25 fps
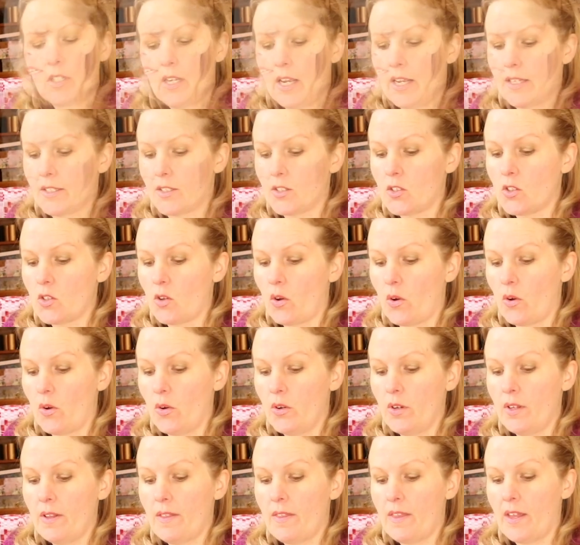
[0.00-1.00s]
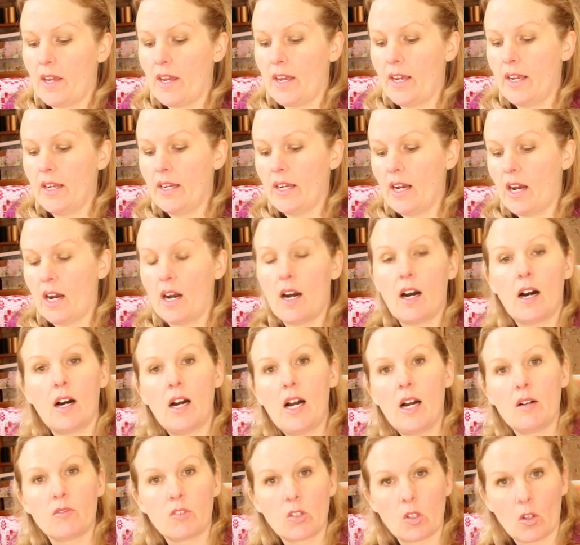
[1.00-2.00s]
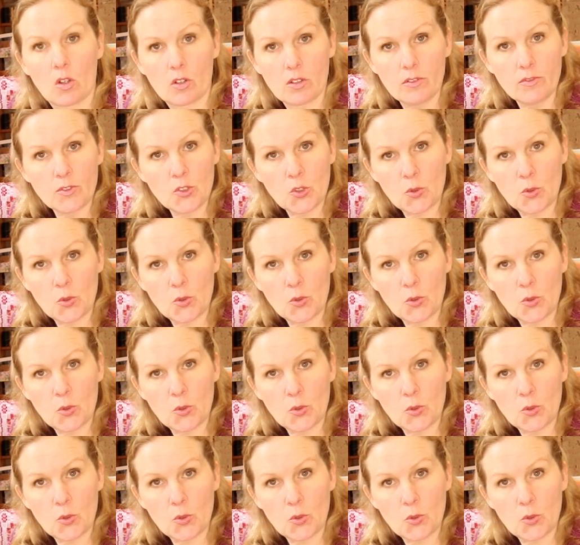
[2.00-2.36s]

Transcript: And so they are, have a lot of